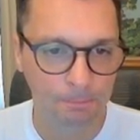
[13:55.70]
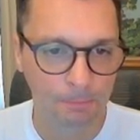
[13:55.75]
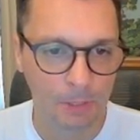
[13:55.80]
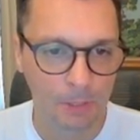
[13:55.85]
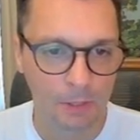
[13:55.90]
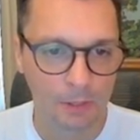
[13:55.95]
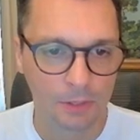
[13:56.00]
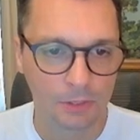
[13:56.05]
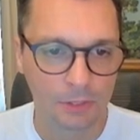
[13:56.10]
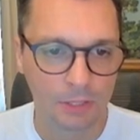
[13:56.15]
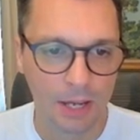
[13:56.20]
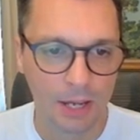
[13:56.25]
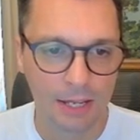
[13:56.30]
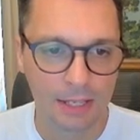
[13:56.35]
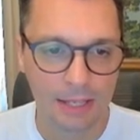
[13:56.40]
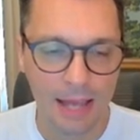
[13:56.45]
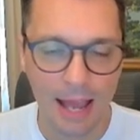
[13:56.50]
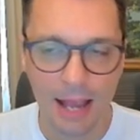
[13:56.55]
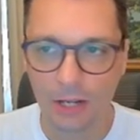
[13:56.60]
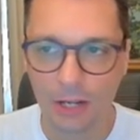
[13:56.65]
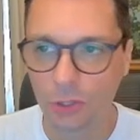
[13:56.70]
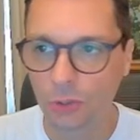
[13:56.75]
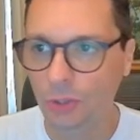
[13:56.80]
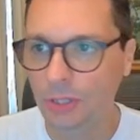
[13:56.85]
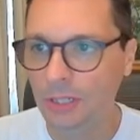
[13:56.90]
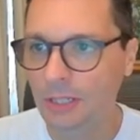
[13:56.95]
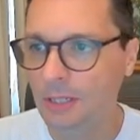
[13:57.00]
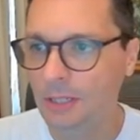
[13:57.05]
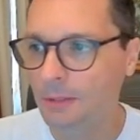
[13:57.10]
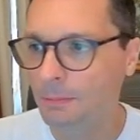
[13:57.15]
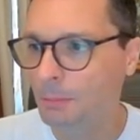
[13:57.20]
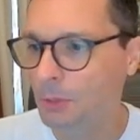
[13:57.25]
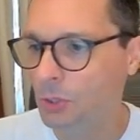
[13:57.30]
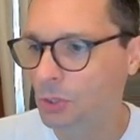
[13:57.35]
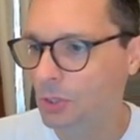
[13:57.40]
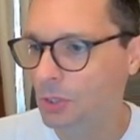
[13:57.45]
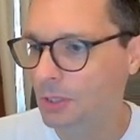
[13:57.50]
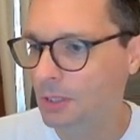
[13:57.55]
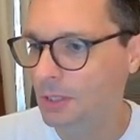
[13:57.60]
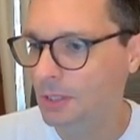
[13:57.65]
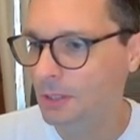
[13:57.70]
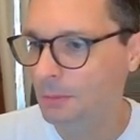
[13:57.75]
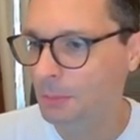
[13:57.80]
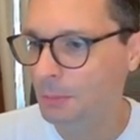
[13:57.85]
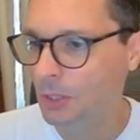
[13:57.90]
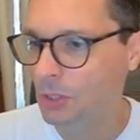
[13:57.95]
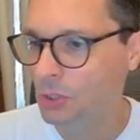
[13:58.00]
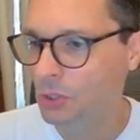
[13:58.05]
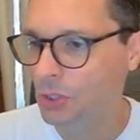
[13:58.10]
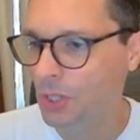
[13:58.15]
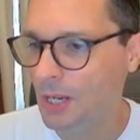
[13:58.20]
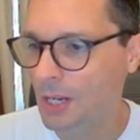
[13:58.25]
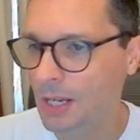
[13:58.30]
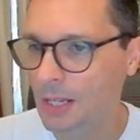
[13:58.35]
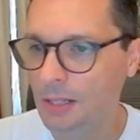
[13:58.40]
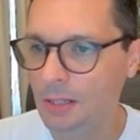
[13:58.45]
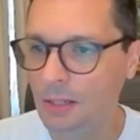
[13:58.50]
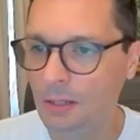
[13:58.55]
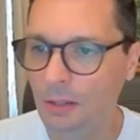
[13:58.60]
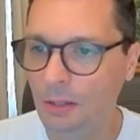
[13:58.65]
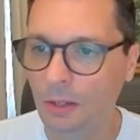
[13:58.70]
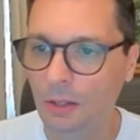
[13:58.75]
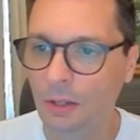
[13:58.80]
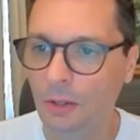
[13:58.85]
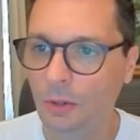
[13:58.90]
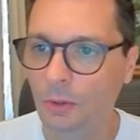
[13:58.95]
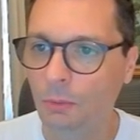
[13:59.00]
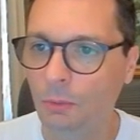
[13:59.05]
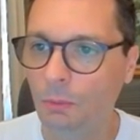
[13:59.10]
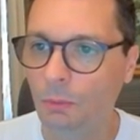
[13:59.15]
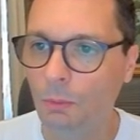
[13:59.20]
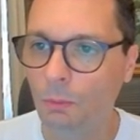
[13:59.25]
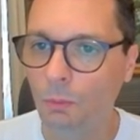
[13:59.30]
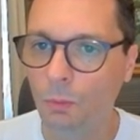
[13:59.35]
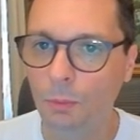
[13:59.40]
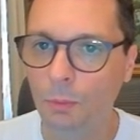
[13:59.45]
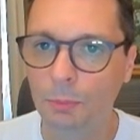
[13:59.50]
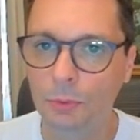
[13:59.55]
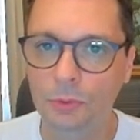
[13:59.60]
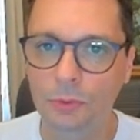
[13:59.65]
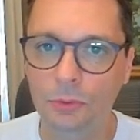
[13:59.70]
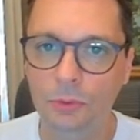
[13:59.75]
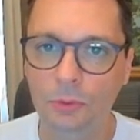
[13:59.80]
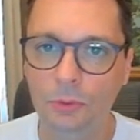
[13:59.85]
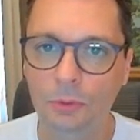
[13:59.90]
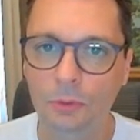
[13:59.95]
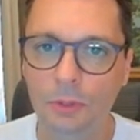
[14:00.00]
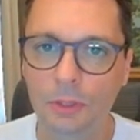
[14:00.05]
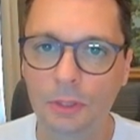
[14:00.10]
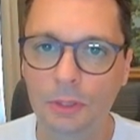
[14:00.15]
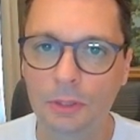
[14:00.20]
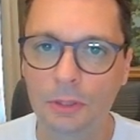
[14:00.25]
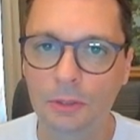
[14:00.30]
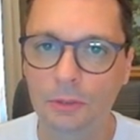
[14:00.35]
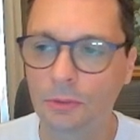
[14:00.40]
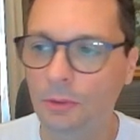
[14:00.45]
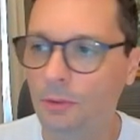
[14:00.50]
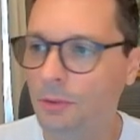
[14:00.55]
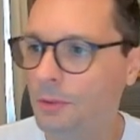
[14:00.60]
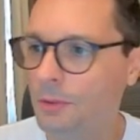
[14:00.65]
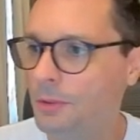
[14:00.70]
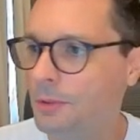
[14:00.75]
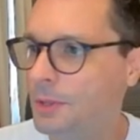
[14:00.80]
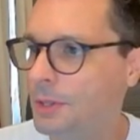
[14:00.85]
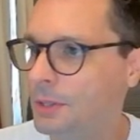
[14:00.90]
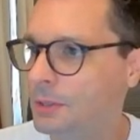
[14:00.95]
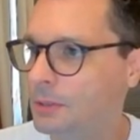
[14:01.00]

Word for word: This guy, actor Ian McShane, whoops, is this